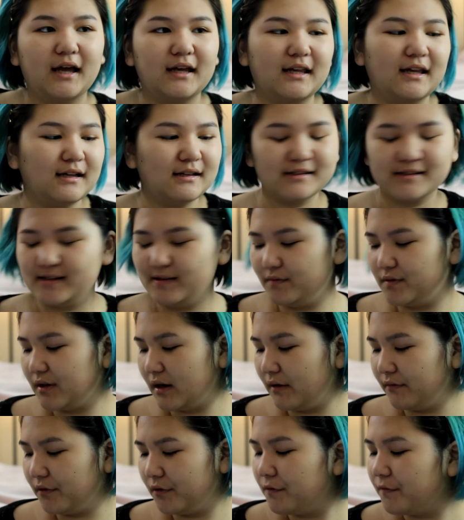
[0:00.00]
I can't seem
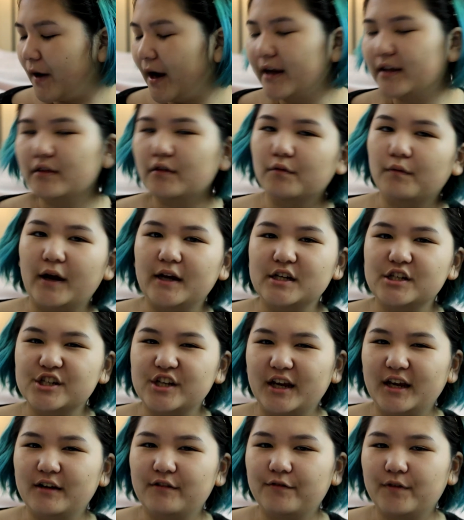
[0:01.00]
to ever find the right
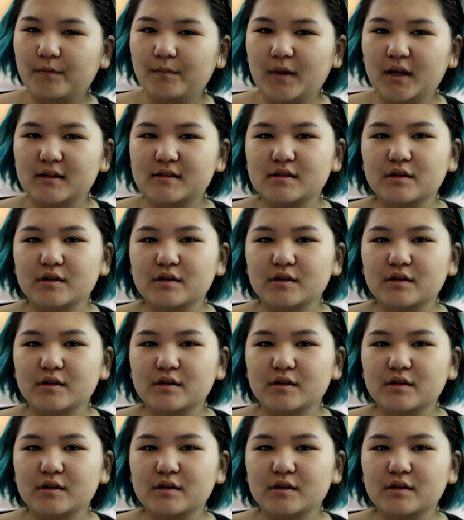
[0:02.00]
shade for me,